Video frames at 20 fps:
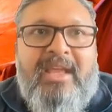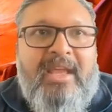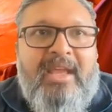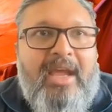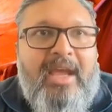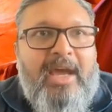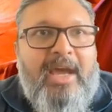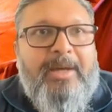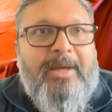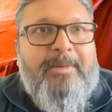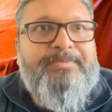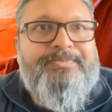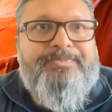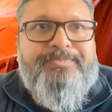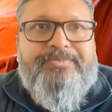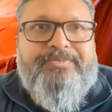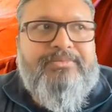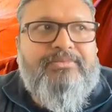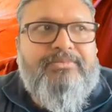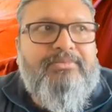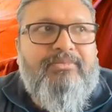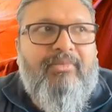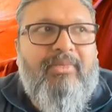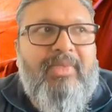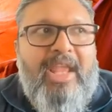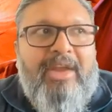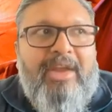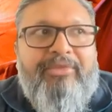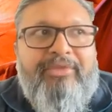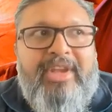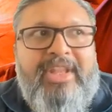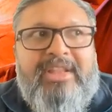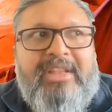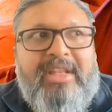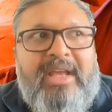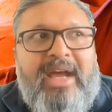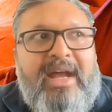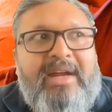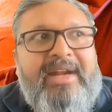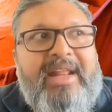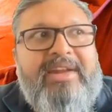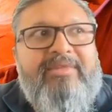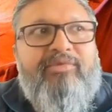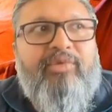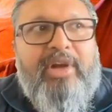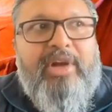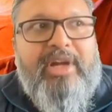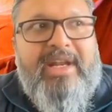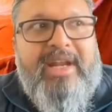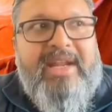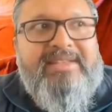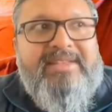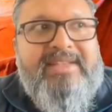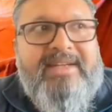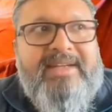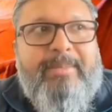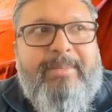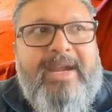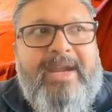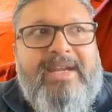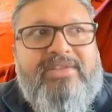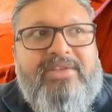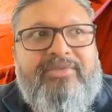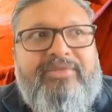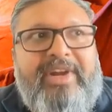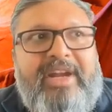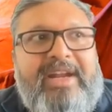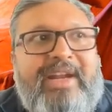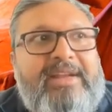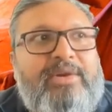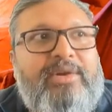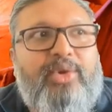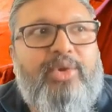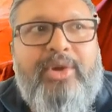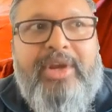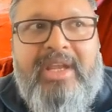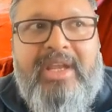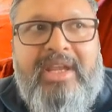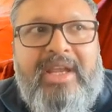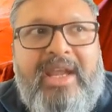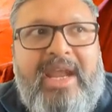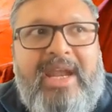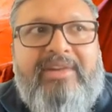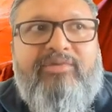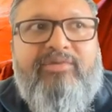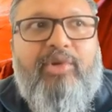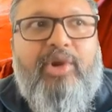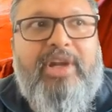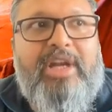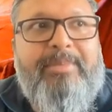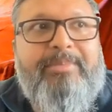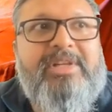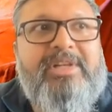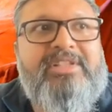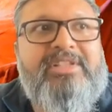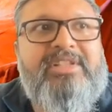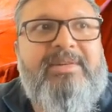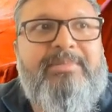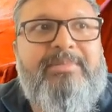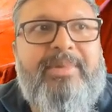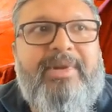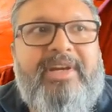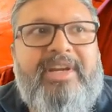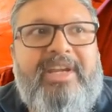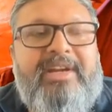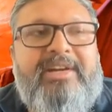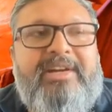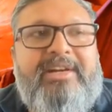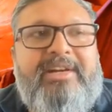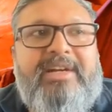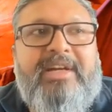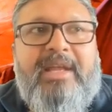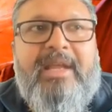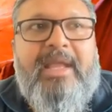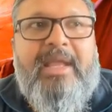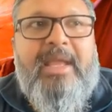With 149 zettabytes of data growing at 40% per year,